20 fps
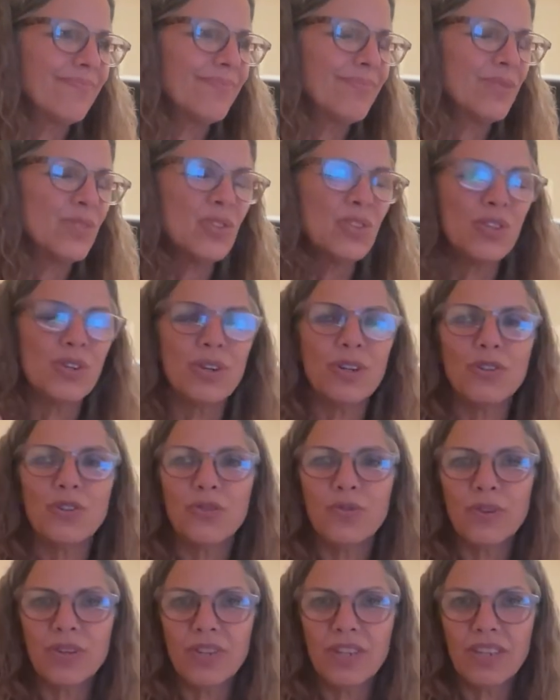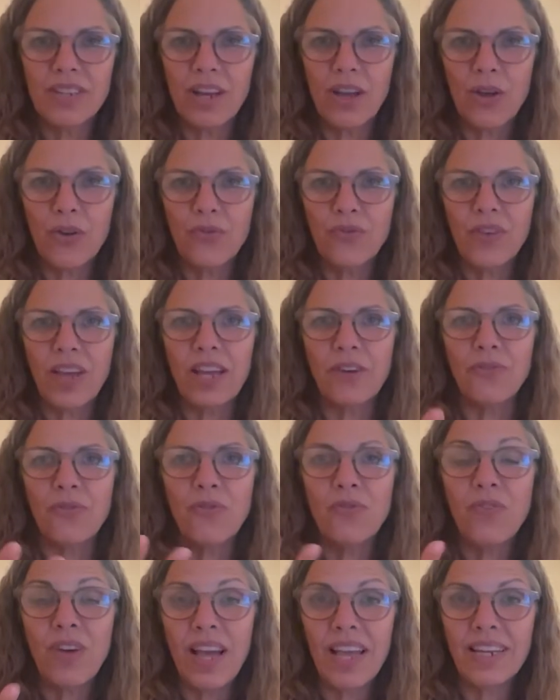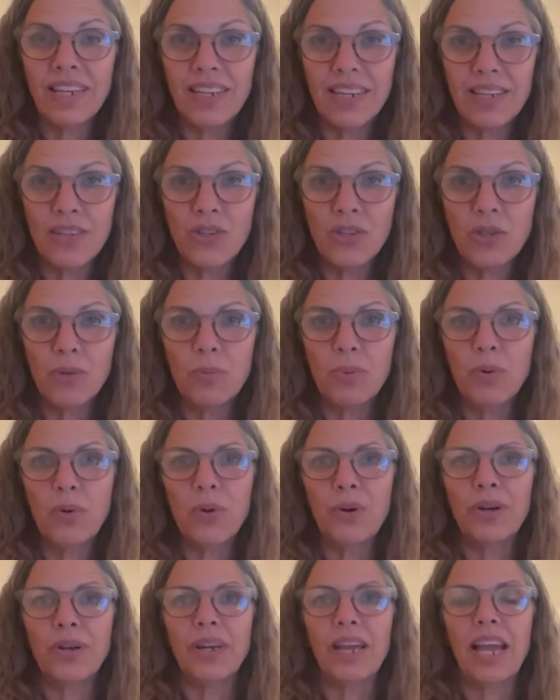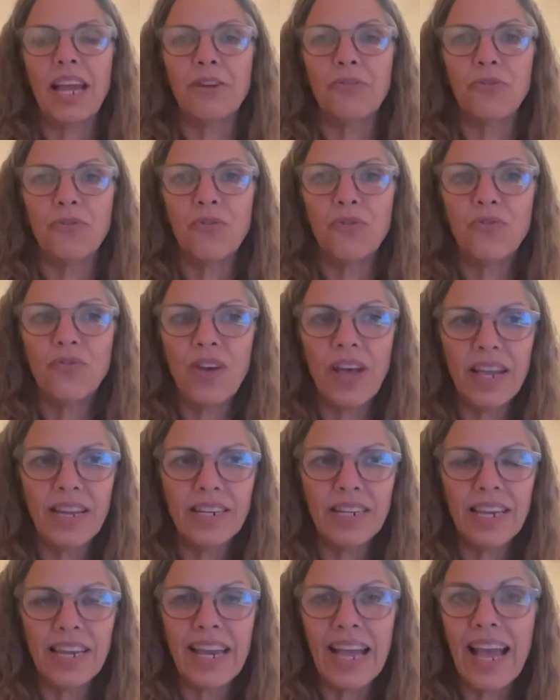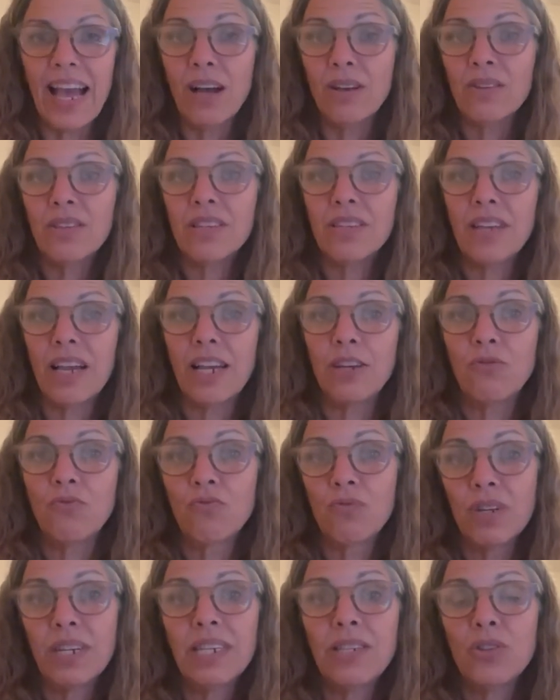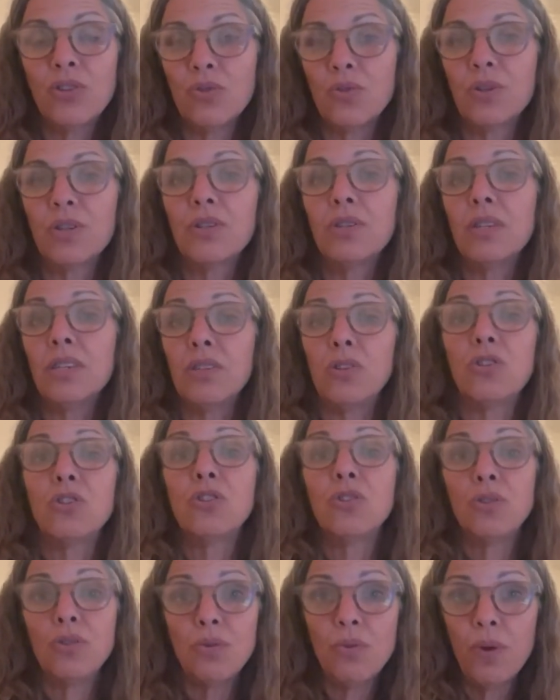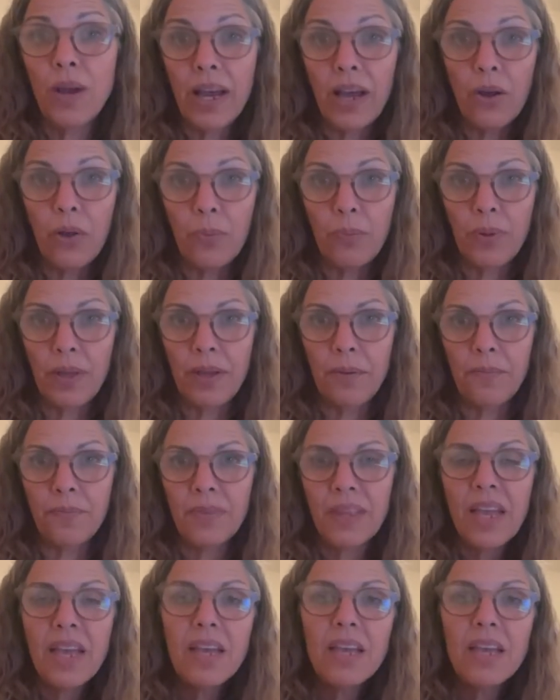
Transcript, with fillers: search for self and finding support and finding outside resources to help him,